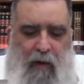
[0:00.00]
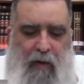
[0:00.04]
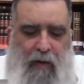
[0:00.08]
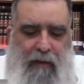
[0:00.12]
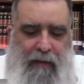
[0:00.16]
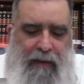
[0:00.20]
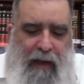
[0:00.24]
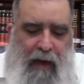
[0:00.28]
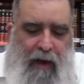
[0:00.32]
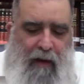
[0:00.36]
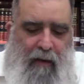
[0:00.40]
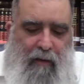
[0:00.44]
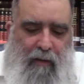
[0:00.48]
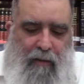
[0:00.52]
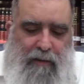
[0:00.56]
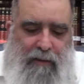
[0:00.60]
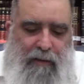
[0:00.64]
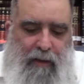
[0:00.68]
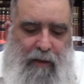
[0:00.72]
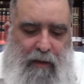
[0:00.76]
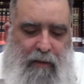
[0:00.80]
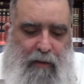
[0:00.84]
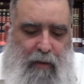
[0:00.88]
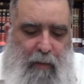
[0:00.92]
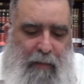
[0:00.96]
they are
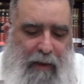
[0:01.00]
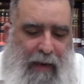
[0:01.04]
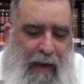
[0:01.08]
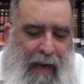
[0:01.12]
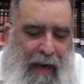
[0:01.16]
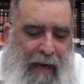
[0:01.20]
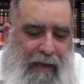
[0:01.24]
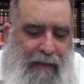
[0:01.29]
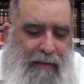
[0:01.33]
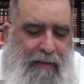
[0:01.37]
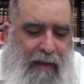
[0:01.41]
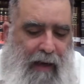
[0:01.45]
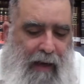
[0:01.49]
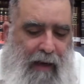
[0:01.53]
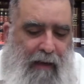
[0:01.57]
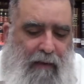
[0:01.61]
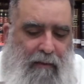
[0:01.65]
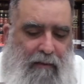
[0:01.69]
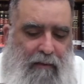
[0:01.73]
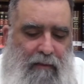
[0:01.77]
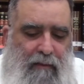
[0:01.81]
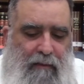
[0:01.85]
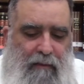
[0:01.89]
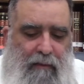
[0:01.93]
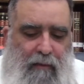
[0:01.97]
considered to be
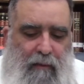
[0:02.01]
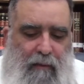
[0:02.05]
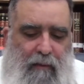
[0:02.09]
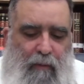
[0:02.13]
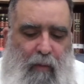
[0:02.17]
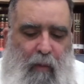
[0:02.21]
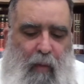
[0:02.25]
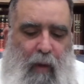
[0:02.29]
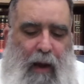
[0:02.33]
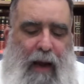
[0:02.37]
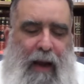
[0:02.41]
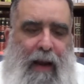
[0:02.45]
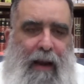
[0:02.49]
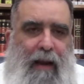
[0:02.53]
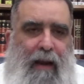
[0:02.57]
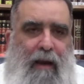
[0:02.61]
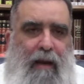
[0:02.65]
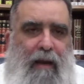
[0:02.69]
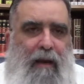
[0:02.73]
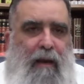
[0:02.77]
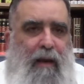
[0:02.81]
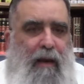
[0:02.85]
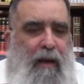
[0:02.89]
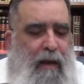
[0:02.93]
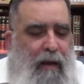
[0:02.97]
exiled.
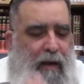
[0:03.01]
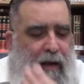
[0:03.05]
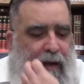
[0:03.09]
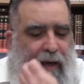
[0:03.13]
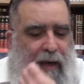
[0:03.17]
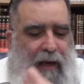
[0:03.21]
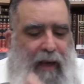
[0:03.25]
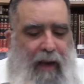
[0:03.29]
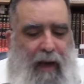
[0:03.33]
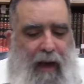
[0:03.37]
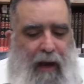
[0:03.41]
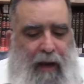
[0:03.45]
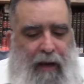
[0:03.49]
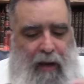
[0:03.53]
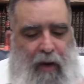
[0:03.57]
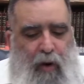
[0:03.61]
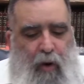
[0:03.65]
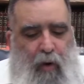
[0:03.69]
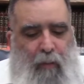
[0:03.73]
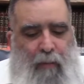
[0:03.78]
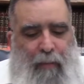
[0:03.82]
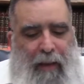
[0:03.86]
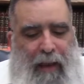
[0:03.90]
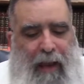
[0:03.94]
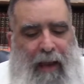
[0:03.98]
Why? Ki
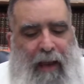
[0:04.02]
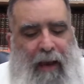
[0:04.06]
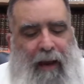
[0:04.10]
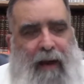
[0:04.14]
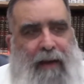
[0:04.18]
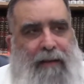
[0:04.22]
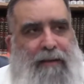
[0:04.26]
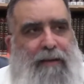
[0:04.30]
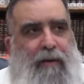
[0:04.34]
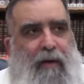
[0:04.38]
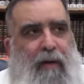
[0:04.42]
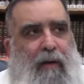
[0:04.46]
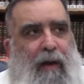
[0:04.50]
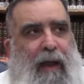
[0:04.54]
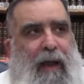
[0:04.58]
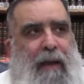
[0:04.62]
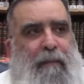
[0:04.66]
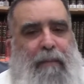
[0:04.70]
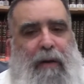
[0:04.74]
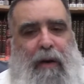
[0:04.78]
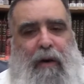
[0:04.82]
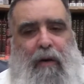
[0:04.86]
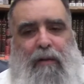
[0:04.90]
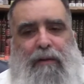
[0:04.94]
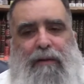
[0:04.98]
hayu be'eretz lo
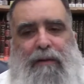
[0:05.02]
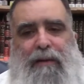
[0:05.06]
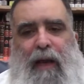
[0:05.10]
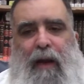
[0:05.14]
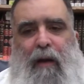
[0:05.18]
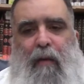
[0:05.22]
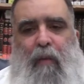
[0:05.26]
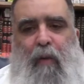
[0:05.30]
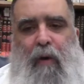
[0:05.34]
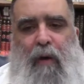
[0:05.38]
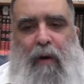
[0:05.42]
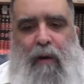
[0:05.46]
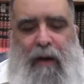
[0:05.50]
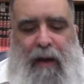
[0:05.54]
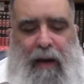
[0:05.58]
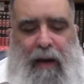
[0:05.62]
lahem, because they were